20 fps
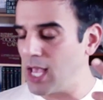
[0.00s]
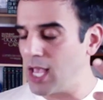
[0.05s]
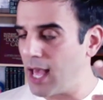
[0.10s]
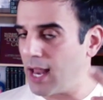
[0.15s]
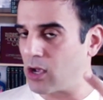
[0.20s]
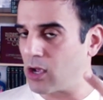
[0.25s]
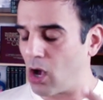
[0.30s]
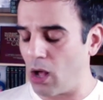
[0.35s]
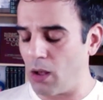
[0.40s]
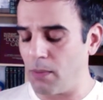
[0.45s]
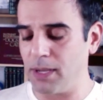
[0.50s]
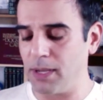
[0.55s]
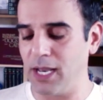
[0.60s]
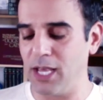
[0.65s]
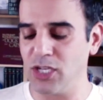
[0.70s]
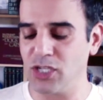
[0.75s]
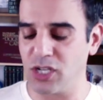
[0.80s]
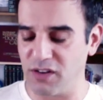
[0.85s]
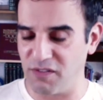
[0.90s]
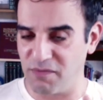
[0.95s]
had a
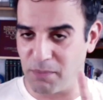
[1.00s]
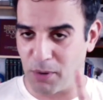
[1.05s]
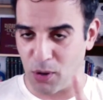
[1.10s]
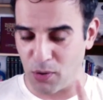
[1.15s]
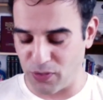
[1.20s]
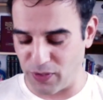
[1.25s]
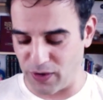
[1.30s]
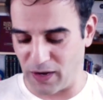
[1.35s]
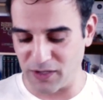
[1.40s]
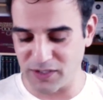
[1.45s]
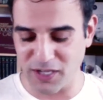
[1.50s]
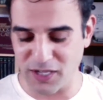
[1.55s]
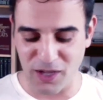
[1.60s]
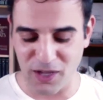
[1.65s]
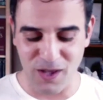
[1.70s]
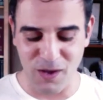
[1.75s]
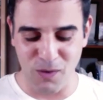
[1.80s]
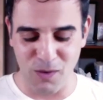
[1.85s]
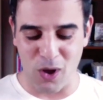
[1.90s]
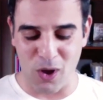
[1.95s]
combination of both, and I'll tell
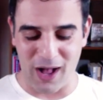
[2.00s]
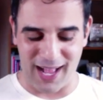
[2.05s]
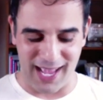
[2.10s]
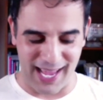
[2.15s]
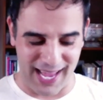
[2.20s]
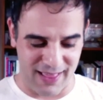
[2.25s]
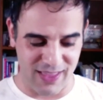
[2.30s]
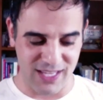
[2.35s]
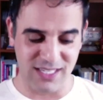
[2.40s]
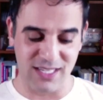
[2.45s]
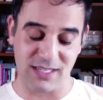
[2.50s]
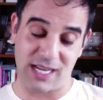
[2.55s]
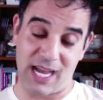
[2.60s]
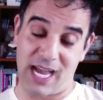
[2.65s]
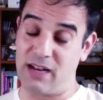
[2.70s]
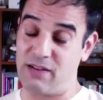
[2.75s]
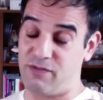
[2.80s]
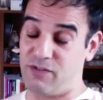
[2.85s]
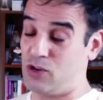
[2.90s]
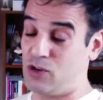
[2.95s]
you why. And this is
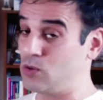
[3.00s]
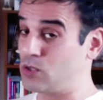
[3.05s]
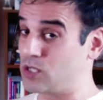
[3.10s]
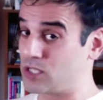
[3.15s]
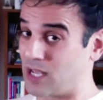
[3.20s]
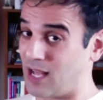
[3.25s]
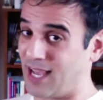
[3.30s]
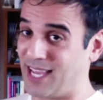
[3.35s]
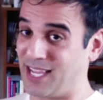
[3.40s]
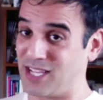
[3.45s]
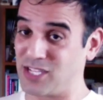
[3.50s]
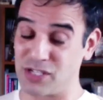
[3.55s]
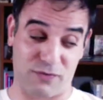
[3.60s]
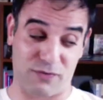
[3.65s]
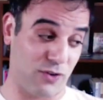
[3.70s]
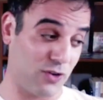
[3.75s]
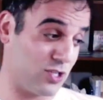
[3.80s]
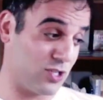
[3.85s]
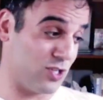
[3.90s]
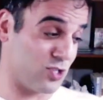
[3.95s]
kind of new science
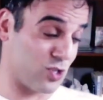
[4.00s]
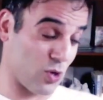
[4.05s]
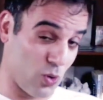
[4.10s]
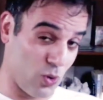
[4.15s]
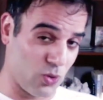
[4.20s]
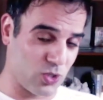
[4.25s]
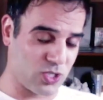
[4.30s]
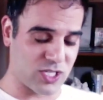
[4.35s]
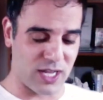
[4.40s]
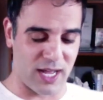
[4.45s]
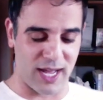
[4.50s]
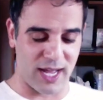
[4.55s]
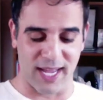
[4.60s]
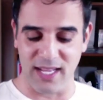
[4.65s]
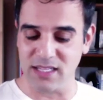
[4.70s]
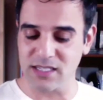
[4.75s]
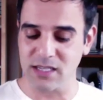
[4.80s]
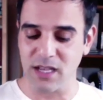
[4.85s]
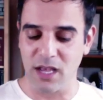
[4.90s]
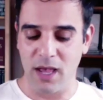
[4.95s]
versus old
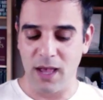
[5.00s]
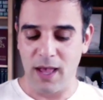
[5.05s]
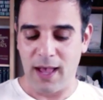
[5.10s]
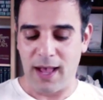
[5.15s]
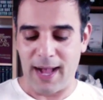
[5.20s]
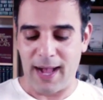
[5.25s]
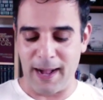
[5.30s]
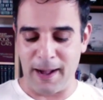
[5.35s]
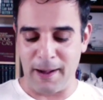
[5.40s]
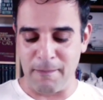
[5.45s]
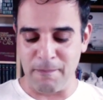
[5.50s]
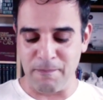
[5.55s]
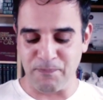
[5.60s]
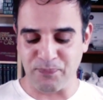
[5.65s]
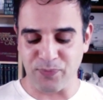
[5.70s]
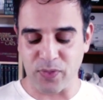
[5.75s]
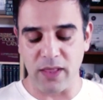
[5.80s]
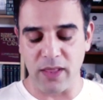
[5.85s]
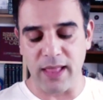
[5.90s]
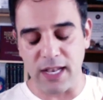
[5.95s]
science.
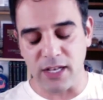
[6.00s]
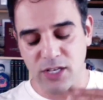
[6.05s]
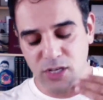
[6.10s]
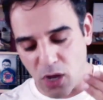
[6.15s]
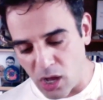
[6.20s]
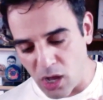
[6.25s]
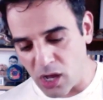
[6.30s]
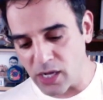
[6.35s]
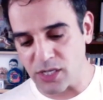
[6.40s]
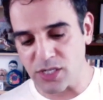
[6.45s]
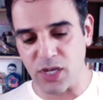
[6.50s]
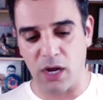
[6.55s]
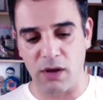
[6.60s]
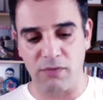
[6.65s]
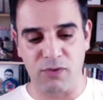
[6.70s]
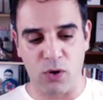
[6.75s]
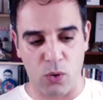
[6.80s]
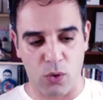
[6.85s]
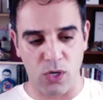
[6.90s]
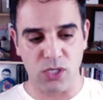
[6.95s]
That dogs,
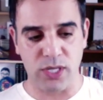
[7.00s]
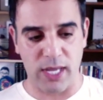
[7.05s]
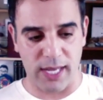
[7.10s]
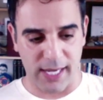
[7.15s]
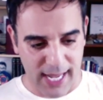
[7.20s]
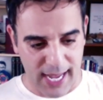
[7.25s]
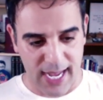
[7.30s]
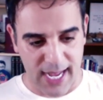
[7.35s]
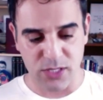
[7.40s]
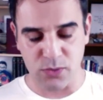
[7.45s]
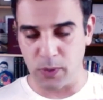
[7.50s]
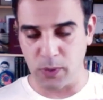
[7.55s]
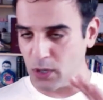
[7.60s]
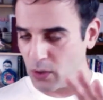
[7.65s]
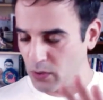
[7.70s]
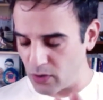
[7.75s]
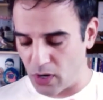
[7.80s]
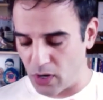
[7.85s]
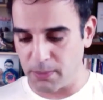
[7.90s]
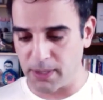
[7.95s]
of course, and cats, we
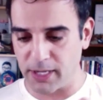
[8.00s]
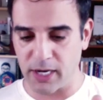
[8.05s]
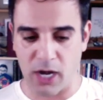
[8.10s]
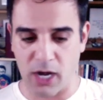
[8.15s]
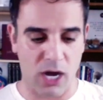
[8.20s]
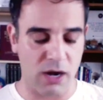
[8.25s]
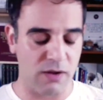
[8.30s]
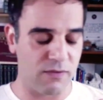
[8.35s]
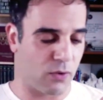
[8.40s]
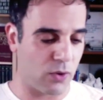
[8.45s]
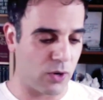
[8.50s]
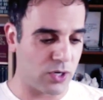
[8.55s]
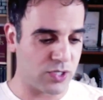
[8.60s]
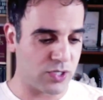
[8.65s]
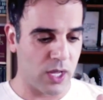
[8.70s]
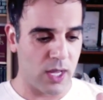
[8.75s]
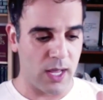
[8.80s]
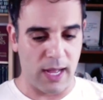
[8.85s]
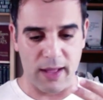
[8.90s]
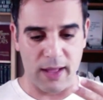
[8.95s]
know they're all the
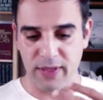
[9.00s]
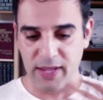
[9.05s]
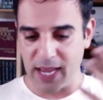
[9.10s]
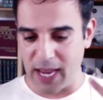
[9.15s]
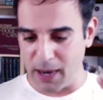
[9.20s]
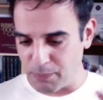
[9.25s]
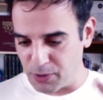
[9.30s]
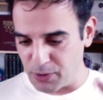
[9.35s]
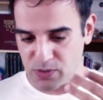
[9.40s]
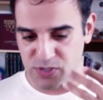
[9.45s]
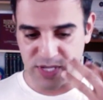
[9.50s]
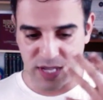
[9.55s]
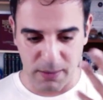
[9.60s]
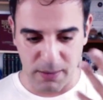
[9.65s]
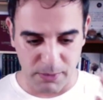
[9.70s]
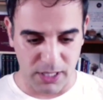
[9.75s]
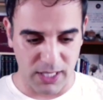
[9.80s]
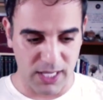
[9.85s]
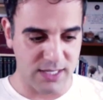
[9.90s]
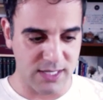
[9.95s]
carnivores. They can't produce the
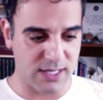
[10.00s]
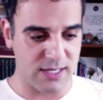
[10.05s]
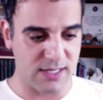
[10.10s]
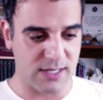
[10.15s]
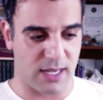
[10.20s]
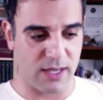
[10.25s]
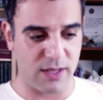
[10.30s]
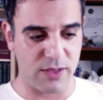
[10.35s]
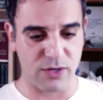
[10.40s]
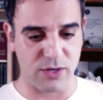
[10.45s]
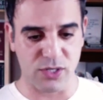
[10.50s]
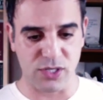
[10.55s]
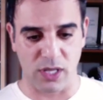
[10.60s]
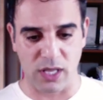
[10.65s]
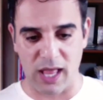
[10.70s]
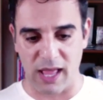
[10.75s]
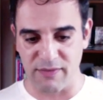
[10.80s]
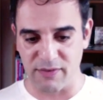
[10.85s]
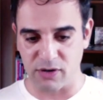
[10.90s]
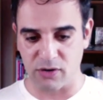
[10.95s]
amylase, they say, in their
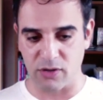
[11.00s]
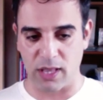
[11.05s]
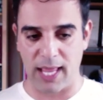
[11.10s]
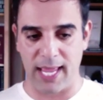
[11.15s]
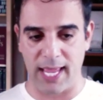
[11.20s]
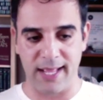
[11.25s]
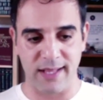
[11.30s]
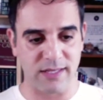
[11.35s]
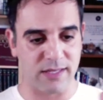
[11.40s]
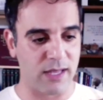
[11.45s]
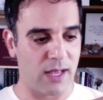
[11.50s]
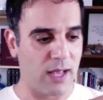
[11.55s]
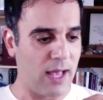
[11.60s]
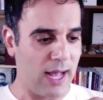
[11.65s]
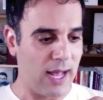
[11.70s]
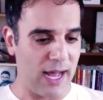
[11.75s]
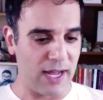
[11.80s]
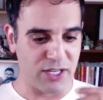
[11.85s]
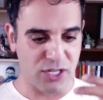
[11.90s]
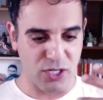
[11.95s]
saliva glands
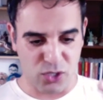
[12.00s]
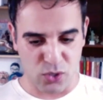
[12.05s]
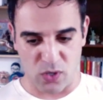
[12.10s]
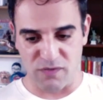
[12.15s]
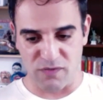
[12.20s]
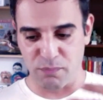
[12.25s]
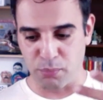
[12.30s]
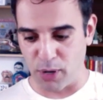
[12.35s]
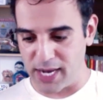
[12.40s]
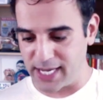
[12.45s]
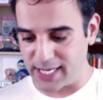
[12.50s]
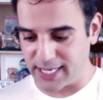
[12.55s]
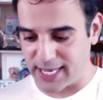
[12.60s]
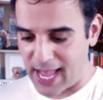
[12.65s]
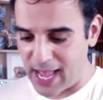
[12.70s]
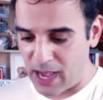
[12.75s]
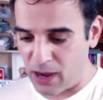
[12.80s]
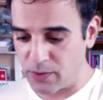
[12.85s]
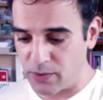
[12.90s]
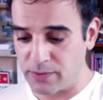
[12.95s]
to sort of break
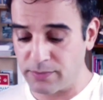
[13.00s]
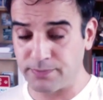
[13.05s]
down,